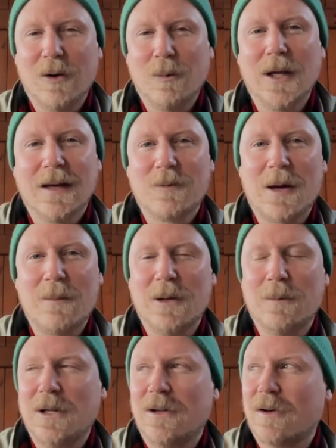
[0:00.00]
weird. That made
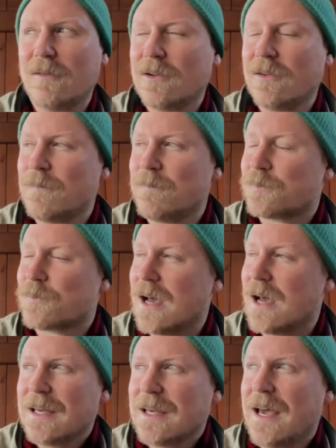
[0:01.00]
me nervous.
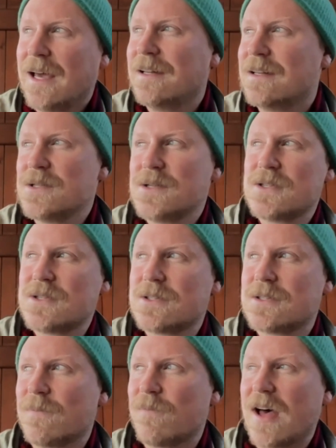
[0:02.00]
Again, it's just
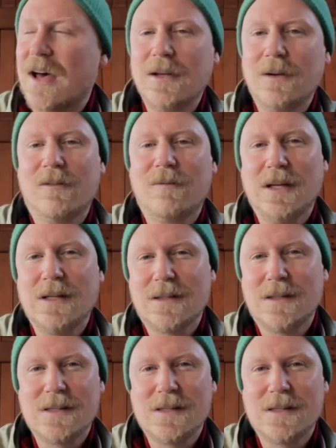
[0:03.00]
the value of meeting these